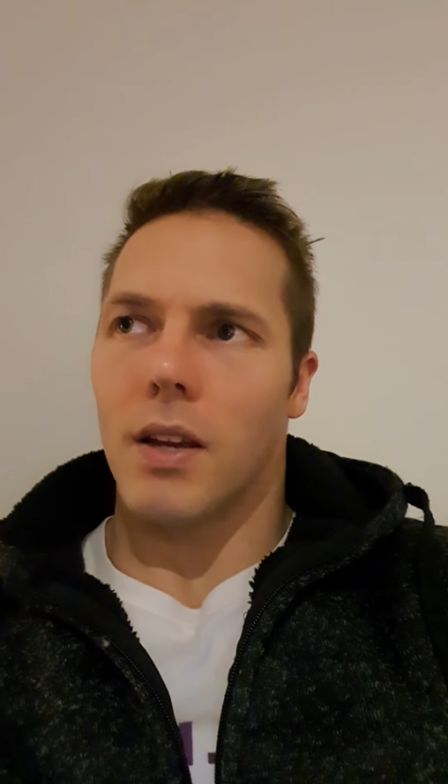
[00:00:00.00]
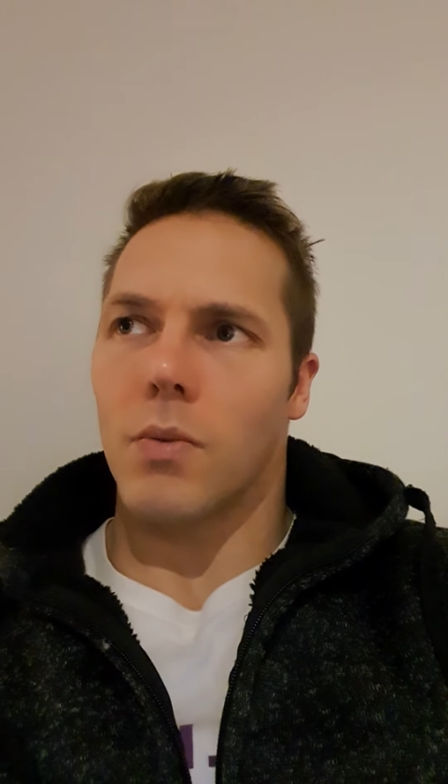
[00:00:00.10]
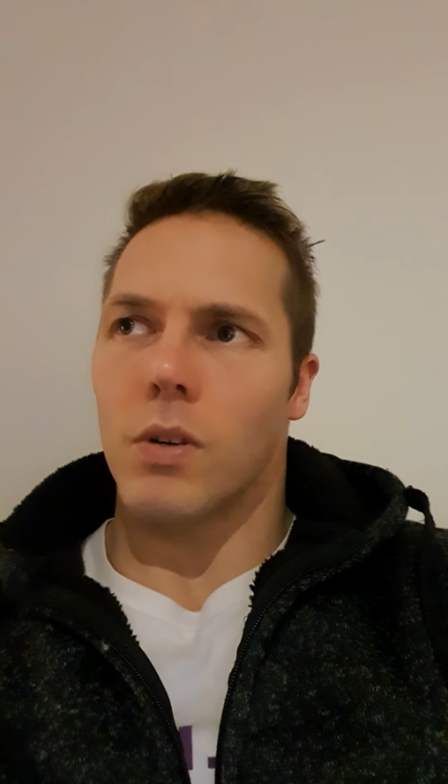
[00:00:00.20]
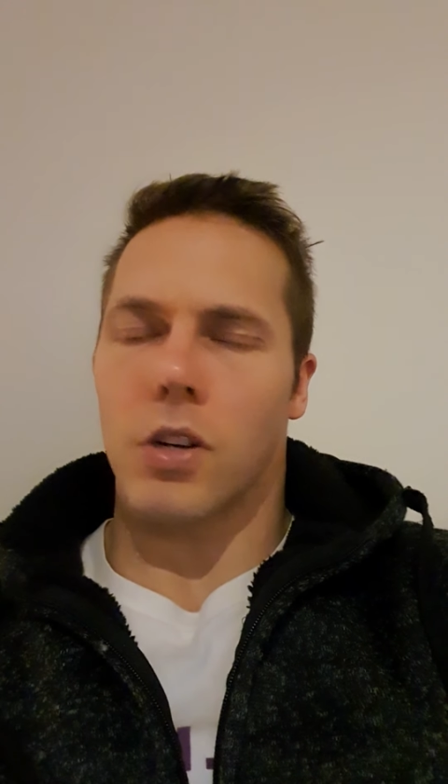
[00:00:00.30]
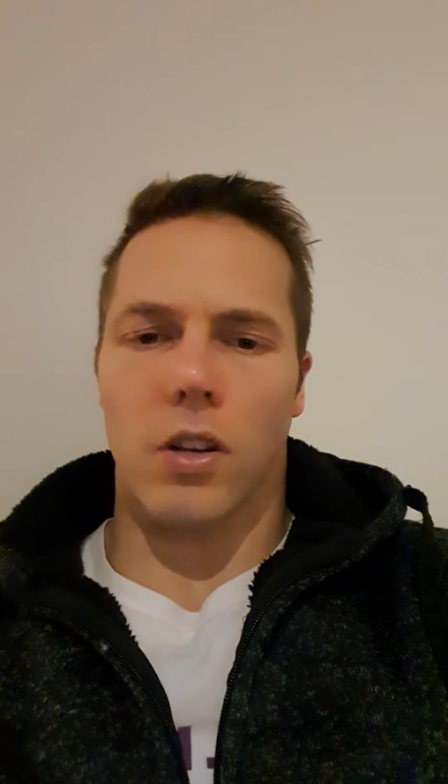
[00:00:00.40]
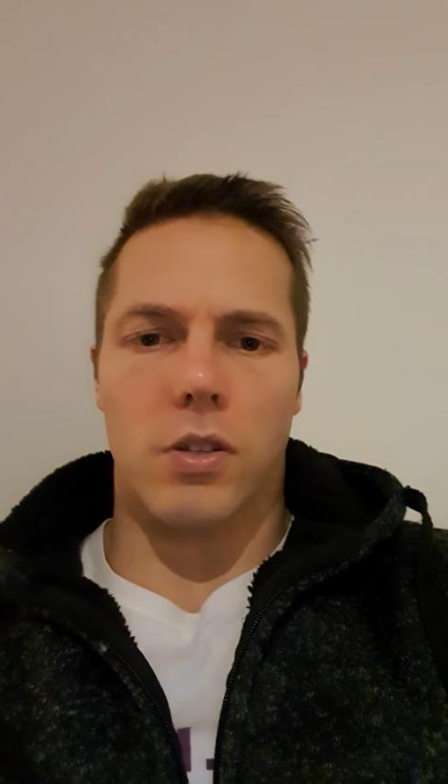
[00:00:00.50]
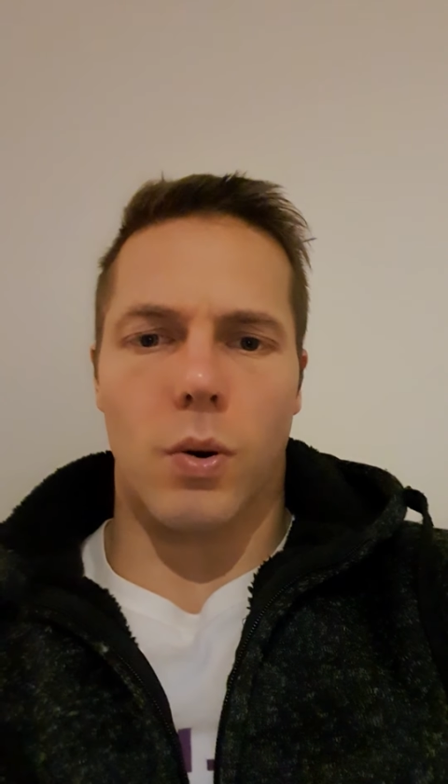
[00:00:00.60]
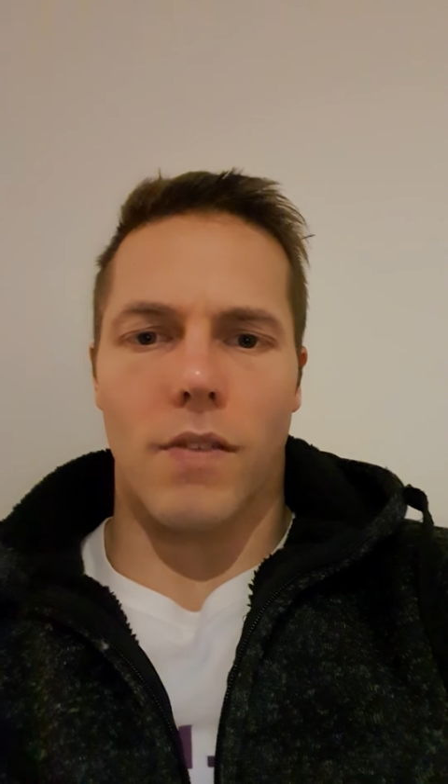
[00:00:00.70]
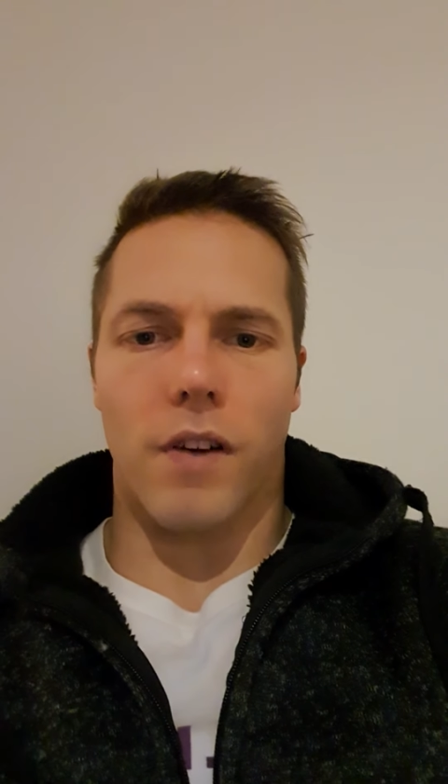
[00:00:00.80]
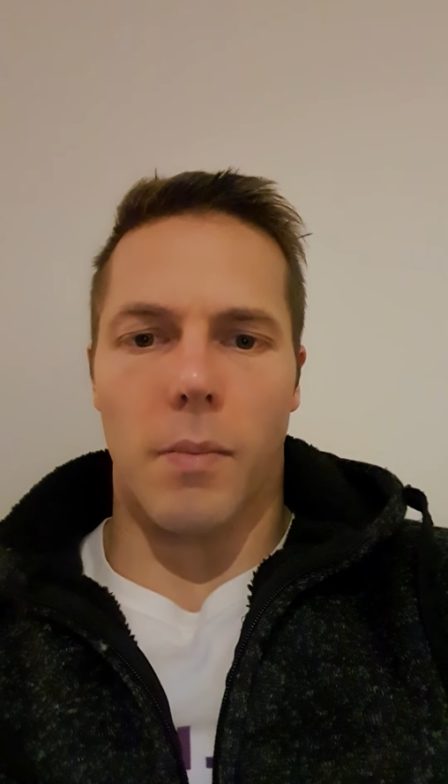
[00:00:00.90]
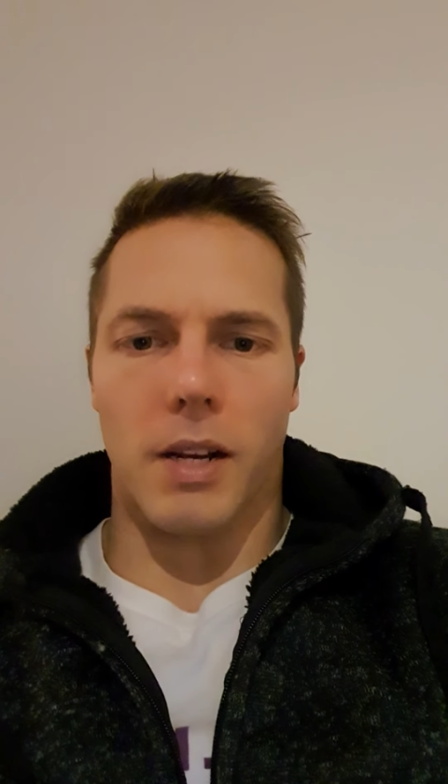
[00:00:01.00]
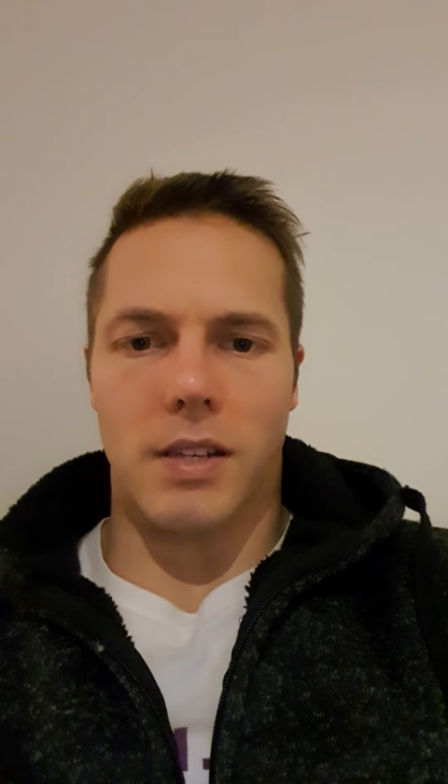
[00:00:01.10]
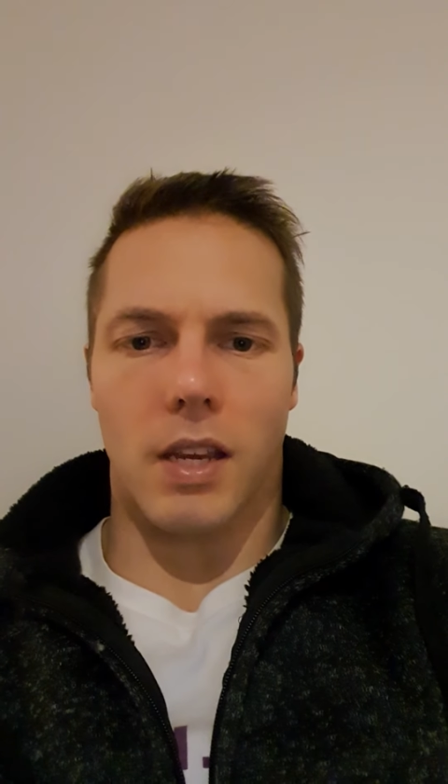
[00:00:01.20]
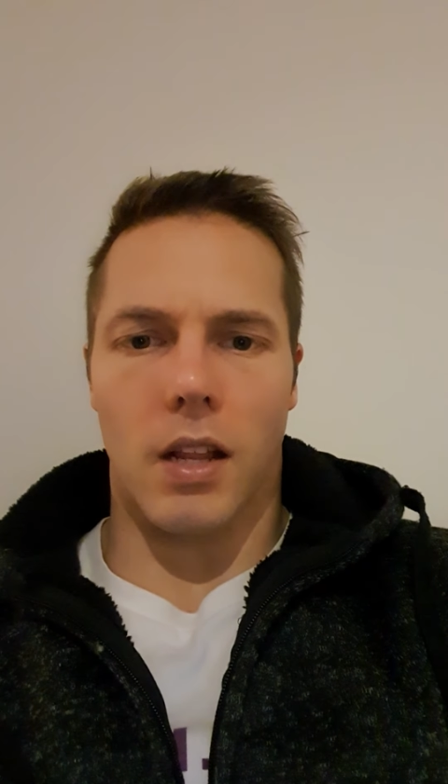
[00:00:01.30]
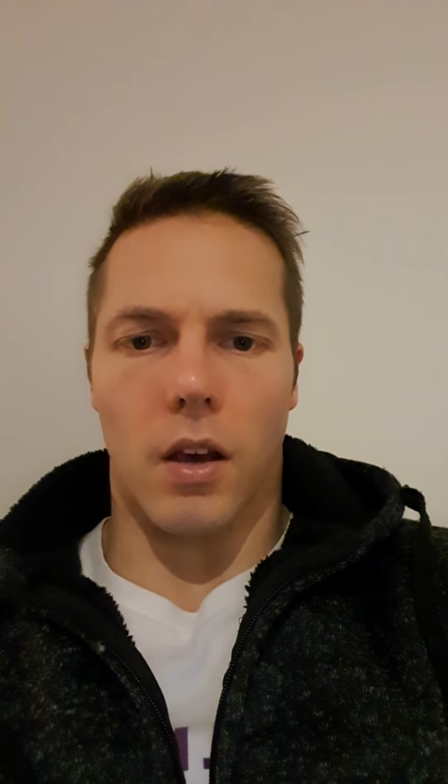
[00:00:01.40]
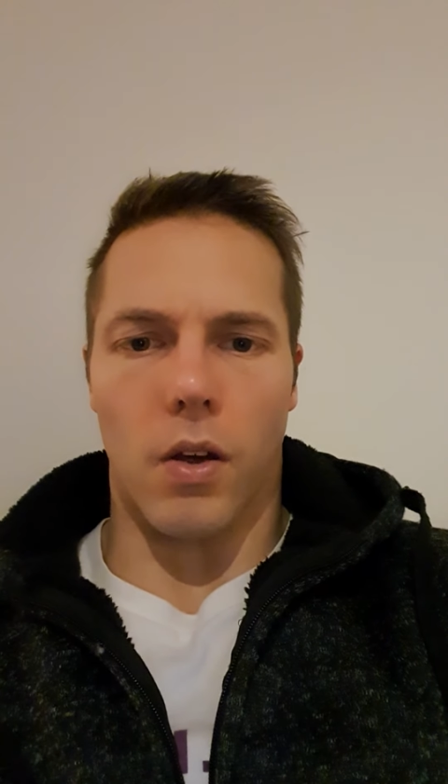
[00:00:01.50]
which cost $25 a kilo.